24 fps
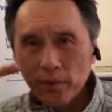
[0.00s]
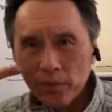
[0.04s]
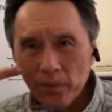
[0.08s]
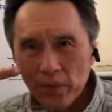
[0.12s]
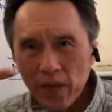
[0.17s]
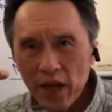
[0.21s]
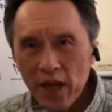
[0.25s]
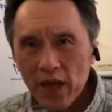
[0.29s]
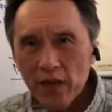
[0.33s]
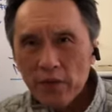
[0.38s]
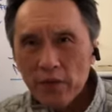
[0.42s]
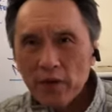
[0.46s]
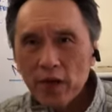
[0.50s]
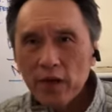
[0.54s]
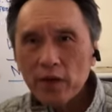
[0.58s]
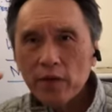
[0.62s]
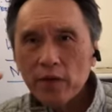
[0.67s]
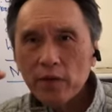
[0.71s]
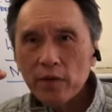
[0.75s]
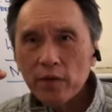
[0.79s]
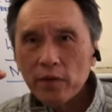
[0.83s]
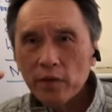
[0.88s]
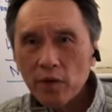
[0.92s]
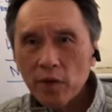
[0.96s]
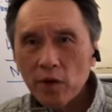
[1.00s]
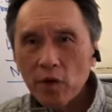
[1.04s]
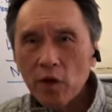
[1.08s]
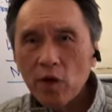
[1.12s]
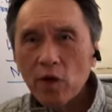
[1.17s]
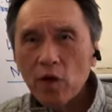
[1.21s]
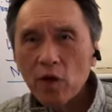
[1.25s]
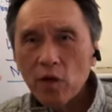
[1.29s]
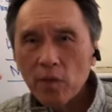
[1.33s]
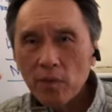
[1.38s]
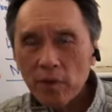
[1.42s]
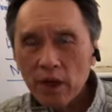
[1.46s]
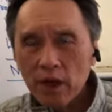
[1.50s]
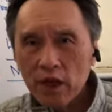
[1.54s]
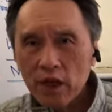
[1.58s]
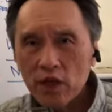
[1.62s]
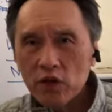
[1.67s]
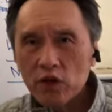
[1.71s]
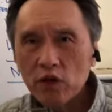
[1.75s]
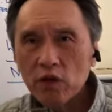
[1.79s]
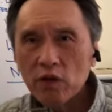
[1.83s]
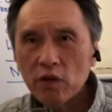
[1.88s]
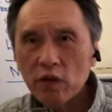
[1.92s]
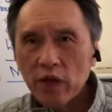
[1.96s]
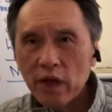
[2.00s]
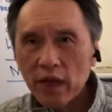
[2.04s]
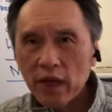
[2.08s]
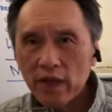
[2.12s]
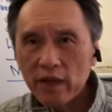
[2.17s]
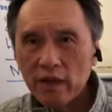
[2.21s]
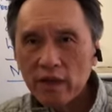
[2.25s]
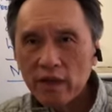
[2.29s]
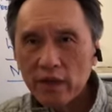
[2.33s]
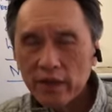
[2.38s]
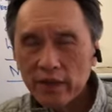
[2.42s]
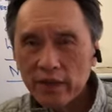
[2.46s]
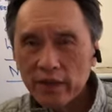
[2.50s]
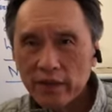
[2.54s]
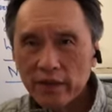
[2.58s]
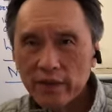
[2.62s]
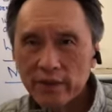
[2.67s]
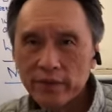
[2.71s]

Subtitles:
Pelvic floor muscle handling.